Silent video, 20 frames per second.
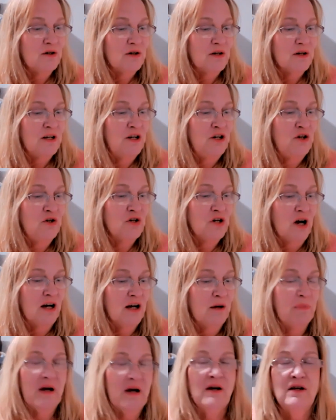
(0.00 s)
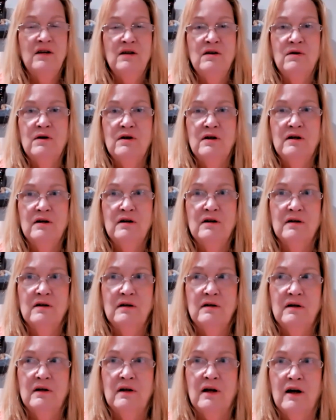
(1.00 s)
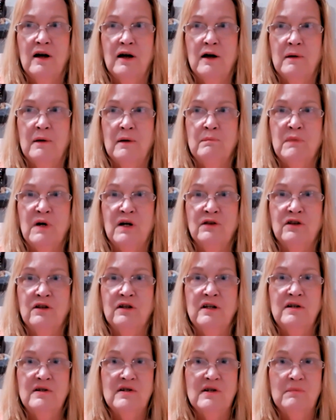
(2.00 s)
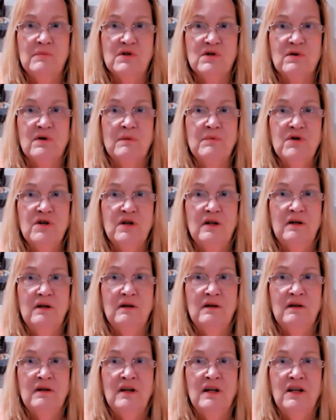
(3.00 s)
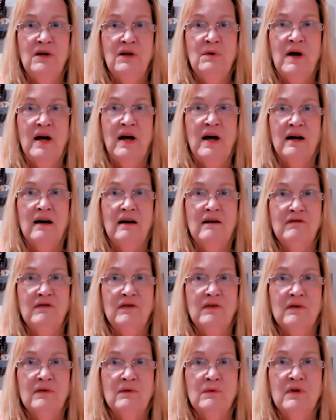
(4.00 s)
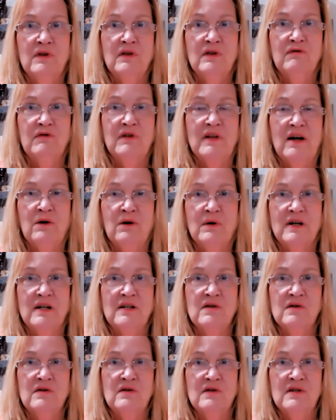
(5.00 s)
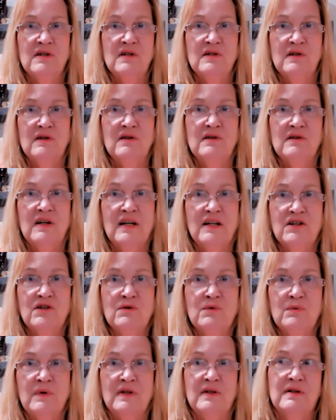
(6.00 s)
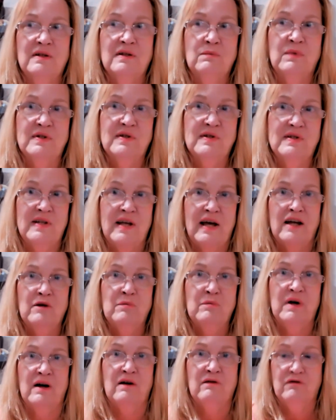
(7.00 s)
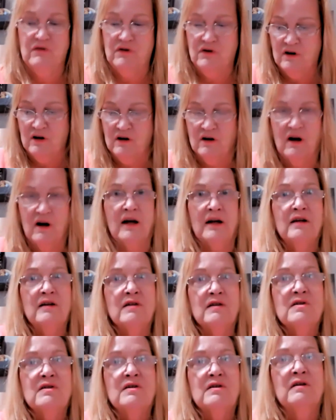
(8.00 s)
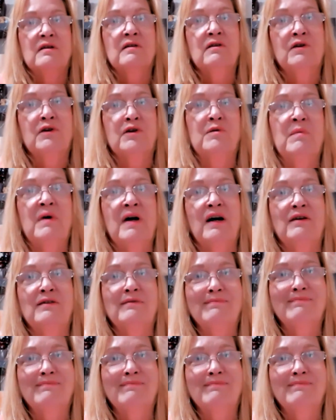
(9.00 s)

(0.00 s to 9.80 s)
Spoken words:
can you talk about your monthly subscription that you have with the flower essences and such? What's that about for our audience to learn about?